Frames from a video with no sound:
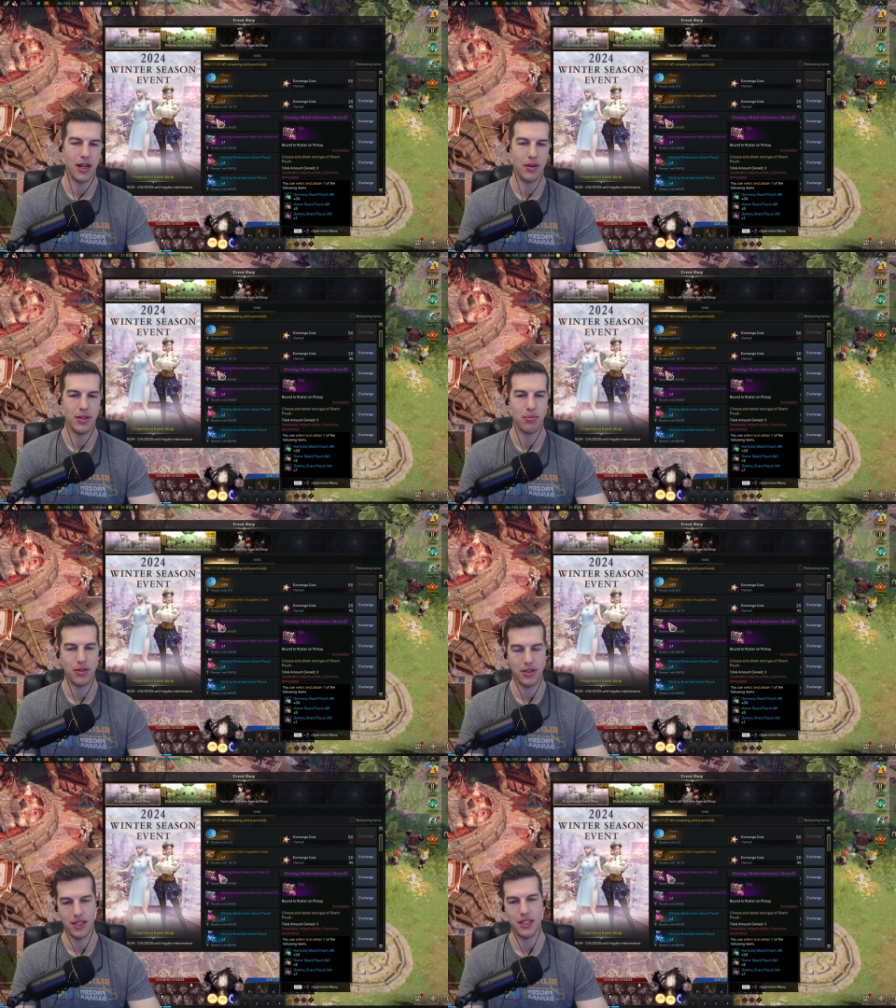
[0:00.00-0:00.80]
I would
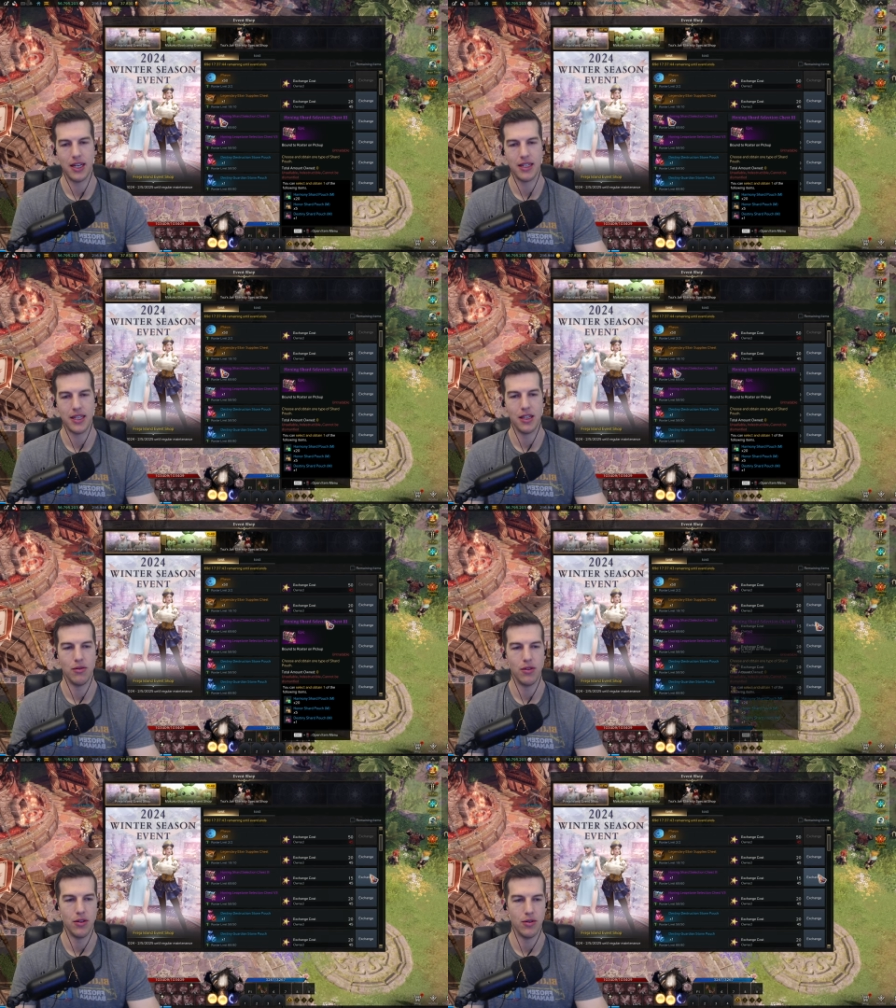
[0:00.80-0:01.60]
suggest that
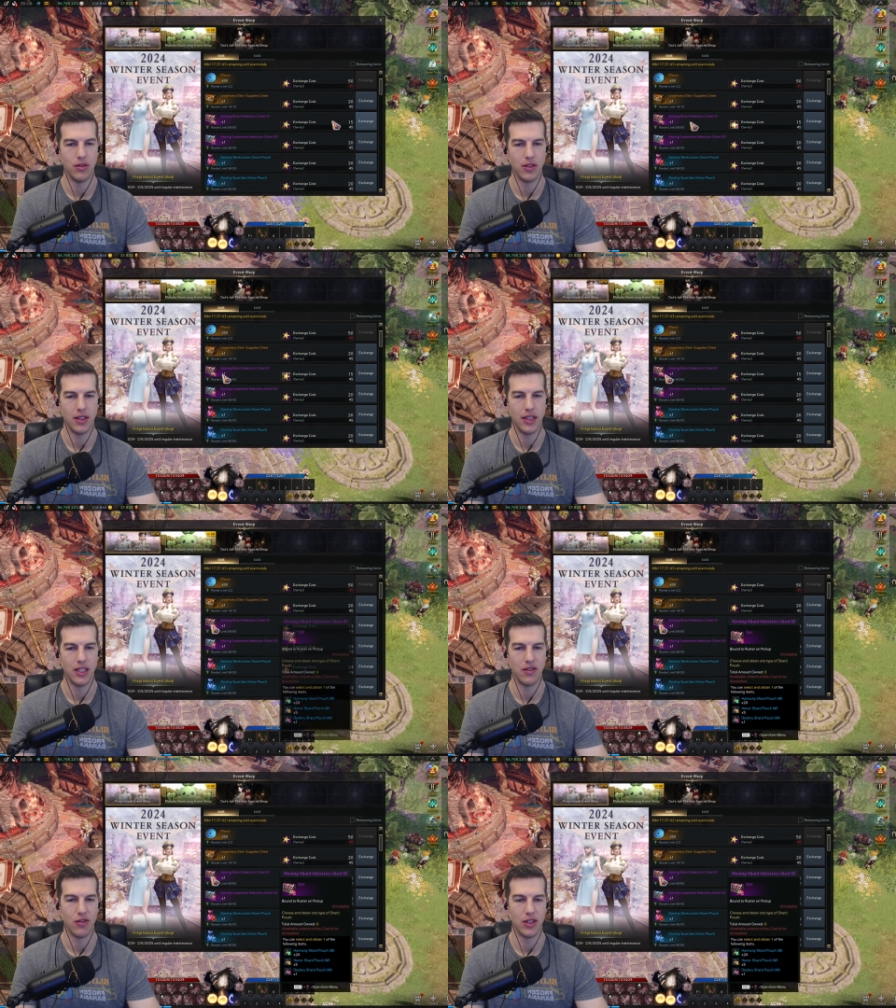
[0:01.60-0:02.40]
you use
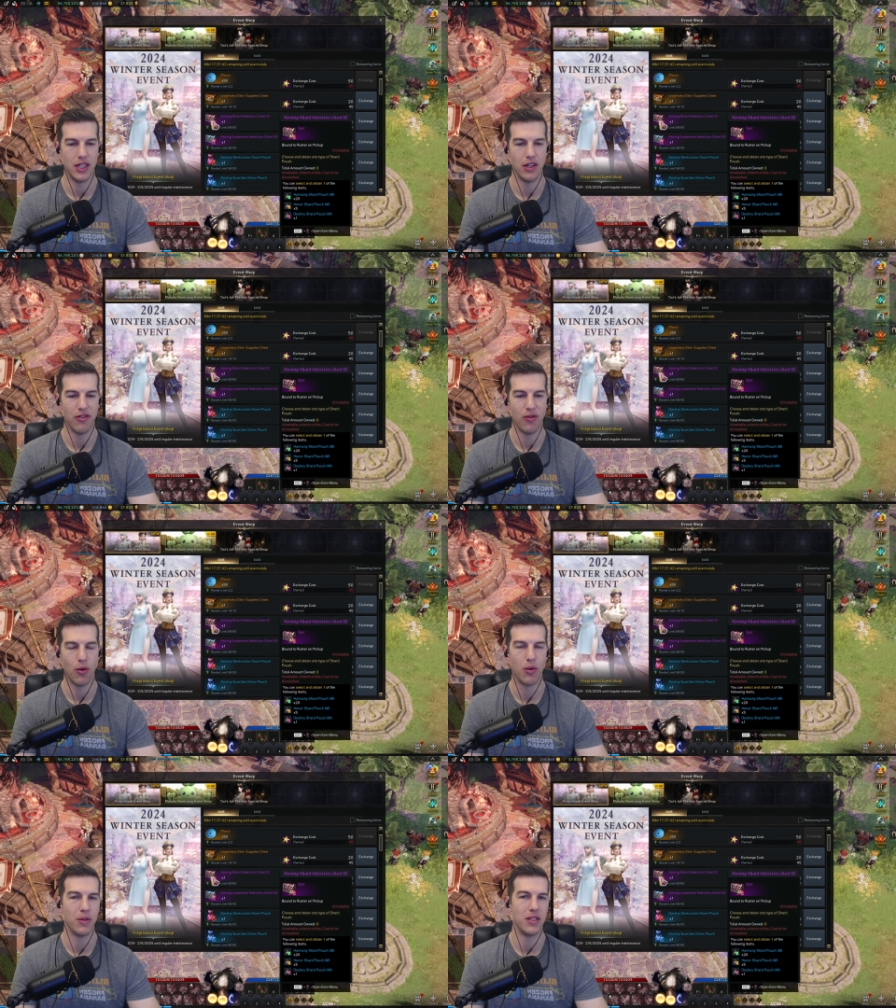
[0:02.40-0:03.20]
these for tier
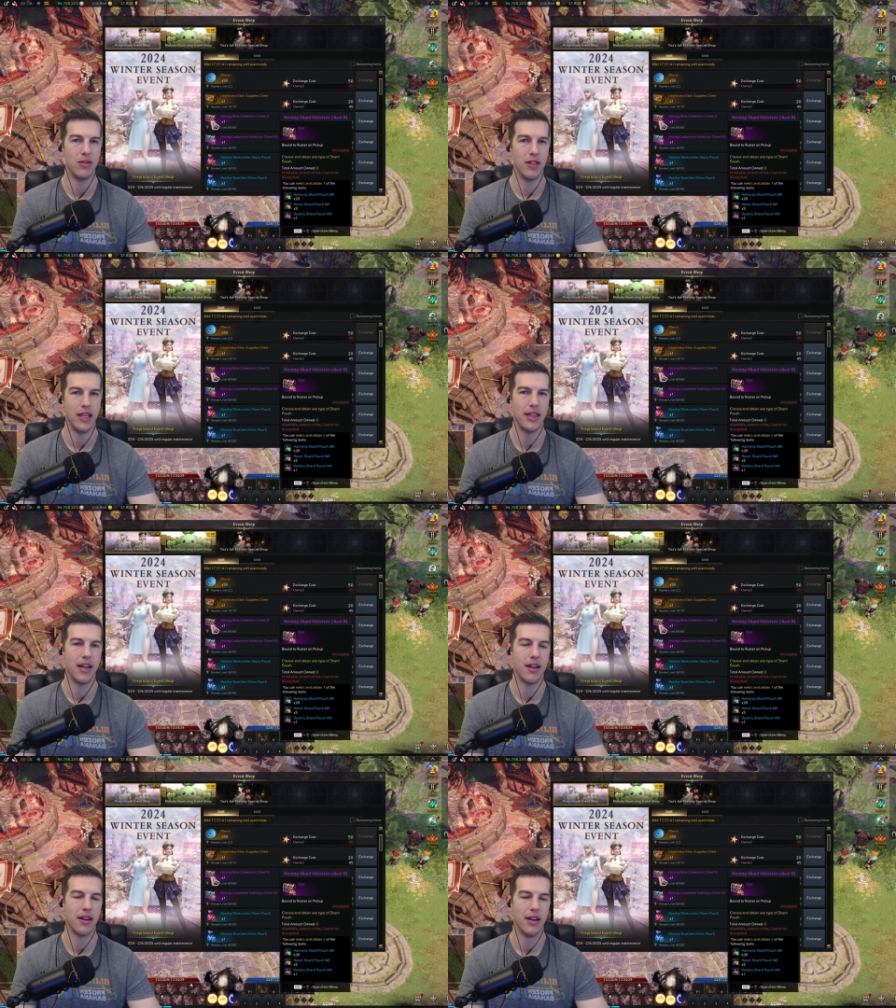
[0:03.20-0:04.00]
four once you get
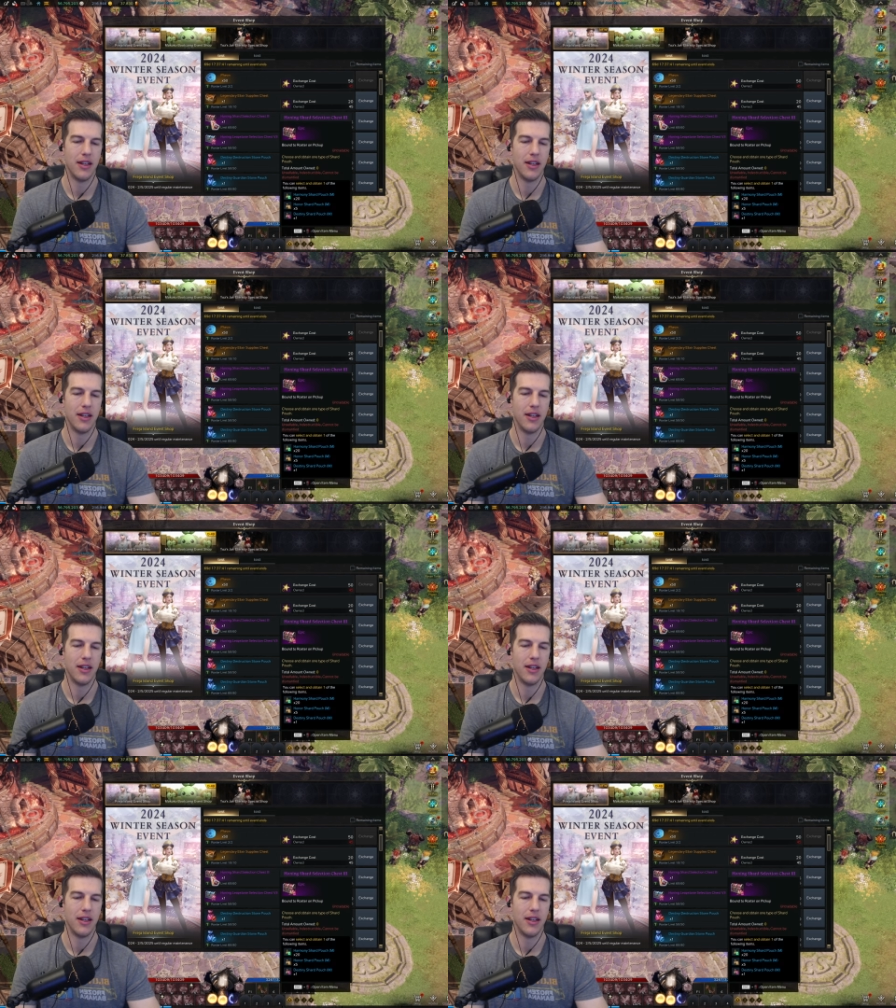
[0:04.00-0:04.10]
there.